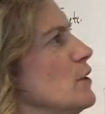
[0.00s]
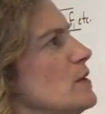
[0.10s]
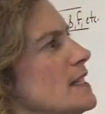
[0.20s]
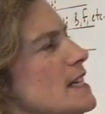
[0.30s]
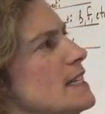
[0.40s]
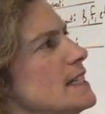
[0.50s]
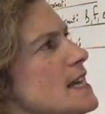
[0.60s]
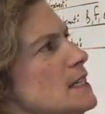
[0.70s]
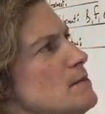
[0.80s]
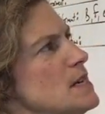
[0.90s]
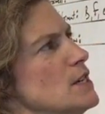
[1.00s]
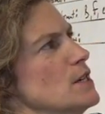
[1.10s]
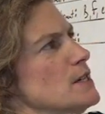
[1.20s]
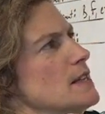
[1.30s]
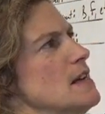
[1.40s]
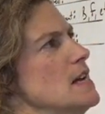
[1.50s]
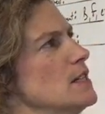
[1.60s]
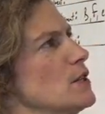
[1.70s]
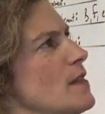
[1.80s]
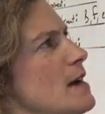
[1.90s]
to do 6 centimeters.
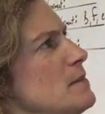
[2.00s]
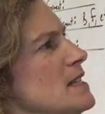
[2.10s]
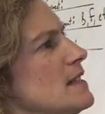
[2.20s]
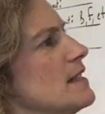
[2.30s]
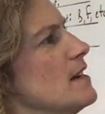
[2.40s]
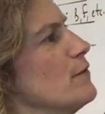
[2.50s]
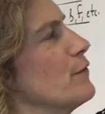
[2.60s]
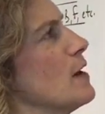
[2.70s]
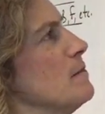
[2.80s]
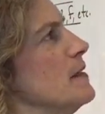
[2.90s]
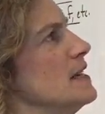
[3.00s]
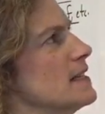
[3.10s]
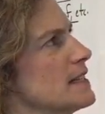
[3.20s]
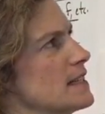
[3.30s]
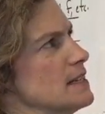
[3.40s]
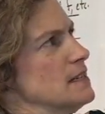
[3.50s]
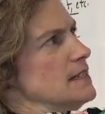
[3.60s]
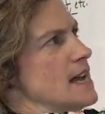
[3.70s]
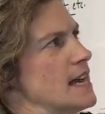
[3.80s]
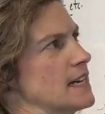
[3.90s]
So that means from this
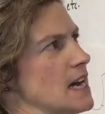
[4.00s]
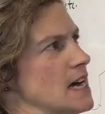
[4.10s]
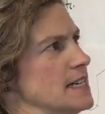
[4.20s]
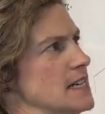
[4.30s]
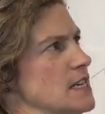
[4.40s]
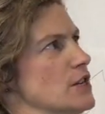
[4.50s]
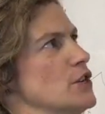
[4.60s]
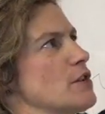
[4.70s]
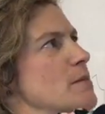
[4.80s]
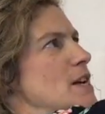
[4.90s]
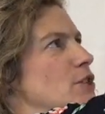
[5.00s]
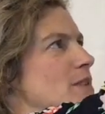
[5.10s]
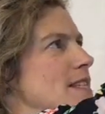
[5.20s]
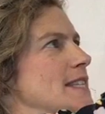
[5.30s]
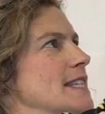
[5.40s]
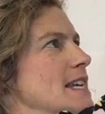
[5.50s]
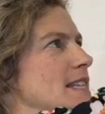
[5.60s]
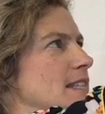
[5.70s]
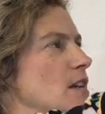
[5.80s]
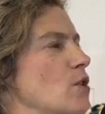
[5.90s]
neckline here, you're measuring
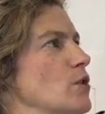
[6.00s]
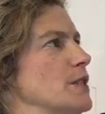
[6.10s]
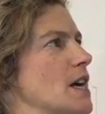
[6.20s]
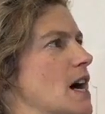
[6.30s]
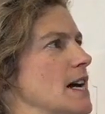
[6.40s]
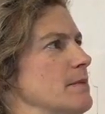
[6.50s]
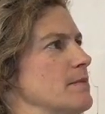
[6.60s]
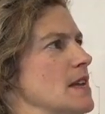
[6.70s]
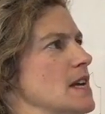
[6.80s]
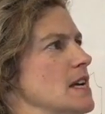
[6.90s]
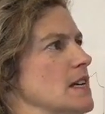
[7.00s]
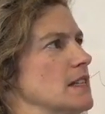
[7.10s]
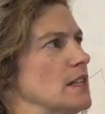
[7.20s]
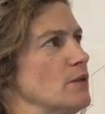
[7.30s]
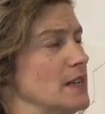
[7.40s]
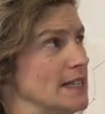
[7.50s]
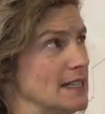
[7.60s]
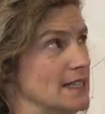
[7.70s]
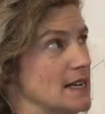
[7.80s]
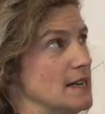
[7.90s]
6 the whole time. So this
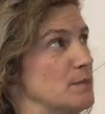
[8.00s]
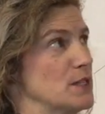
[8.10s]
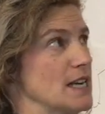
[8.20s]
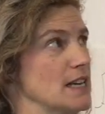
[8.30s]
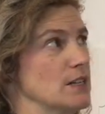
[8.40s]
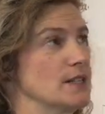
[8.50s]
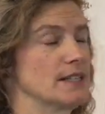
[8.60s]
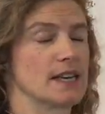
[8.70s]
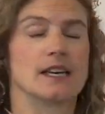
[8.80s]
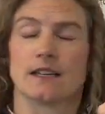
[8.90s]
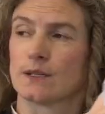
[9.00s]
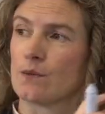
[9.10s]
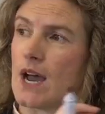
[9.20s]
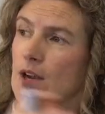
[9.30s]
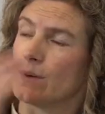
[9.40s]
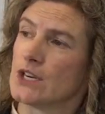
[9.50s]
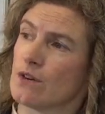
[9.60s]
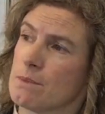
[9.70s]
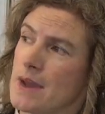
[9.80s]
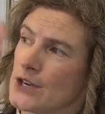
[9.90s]
is a particular scale as well. When
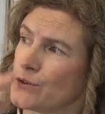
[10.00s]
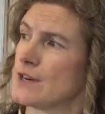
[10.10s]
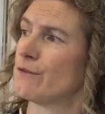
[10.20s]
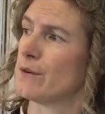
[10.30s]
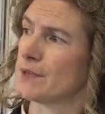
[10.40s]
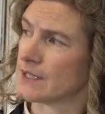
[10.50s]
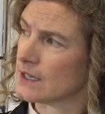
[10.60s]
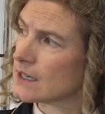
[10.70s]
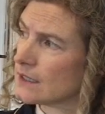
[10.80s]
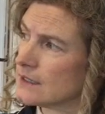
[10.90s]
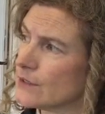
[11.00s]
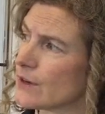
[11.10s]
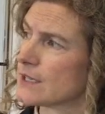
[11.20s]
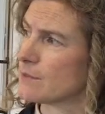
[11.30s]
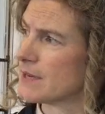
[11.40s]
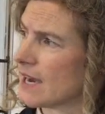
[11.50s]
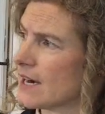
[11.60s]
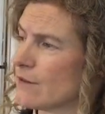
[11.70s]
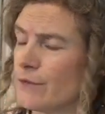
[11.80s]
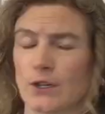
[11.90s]
you're measuring from a circle, you've got to be
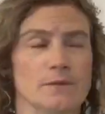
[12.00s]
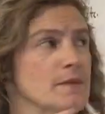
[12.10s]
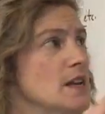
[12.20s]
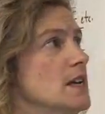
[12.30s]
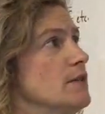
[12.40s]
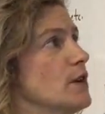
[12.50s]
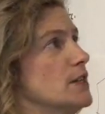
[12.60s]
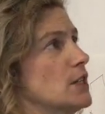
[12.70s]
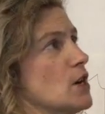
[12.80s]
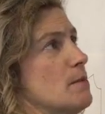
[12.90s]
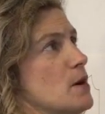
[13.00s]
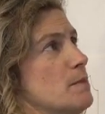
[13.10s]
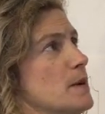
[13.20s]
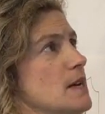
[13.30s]
careful. You've got to come up